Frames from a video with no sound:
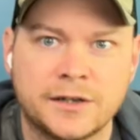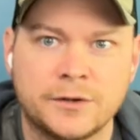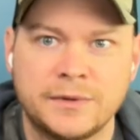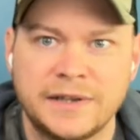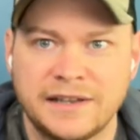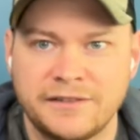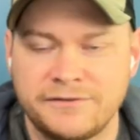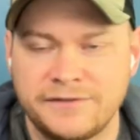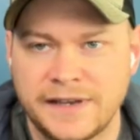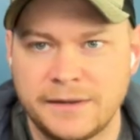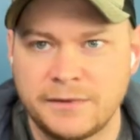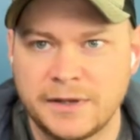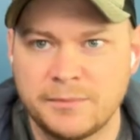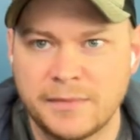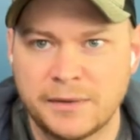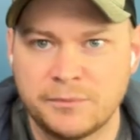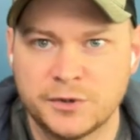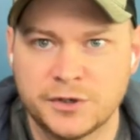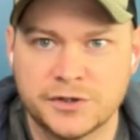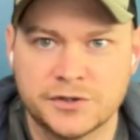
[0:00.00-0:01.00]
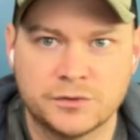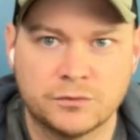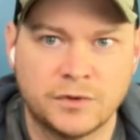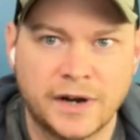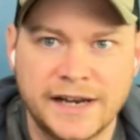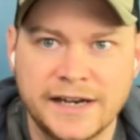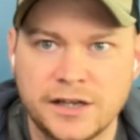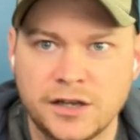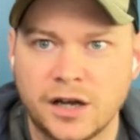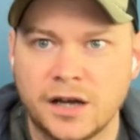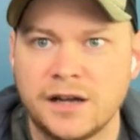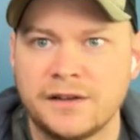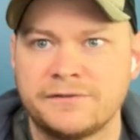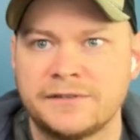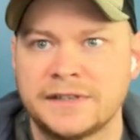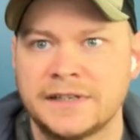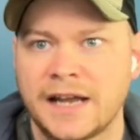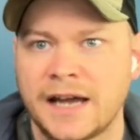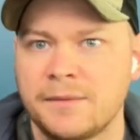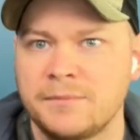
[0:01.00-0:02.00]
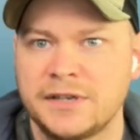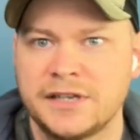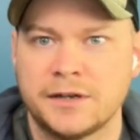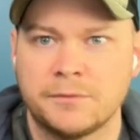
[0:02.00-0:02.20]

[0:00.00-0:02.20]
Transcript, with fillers: we have family members writing off and not being